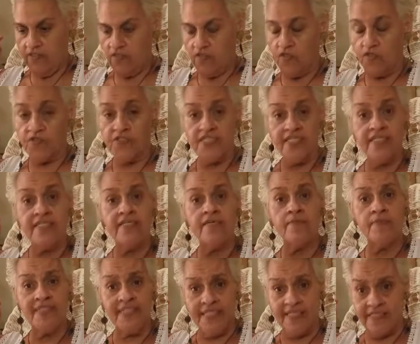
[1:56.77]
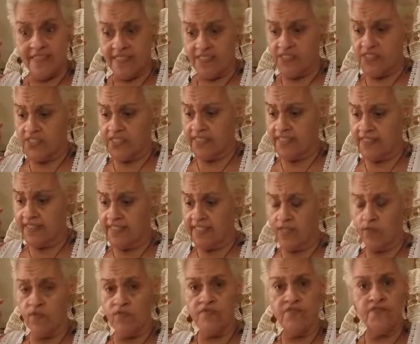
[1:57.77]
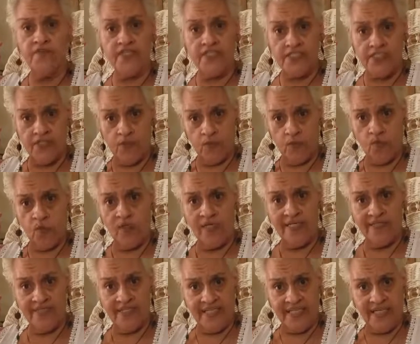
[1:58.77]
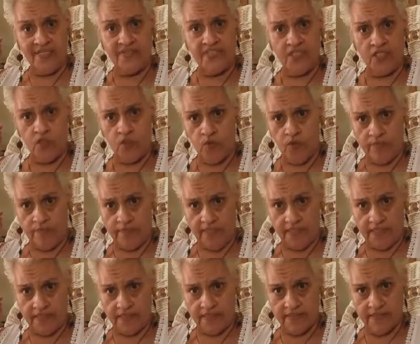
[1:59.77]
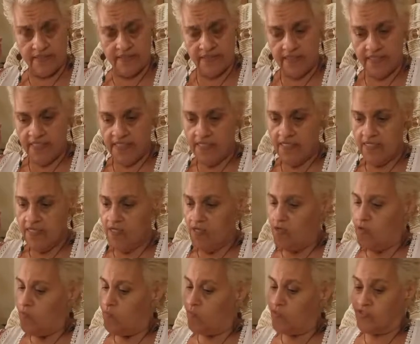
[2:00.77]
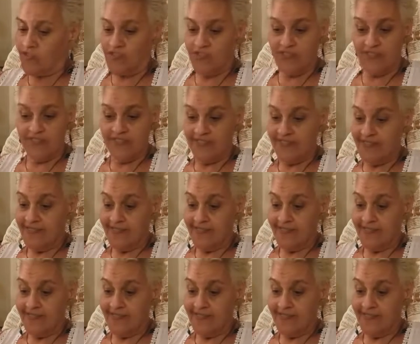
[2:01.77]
Yosenia Miranda, said that they would fix it when they got the equipment, which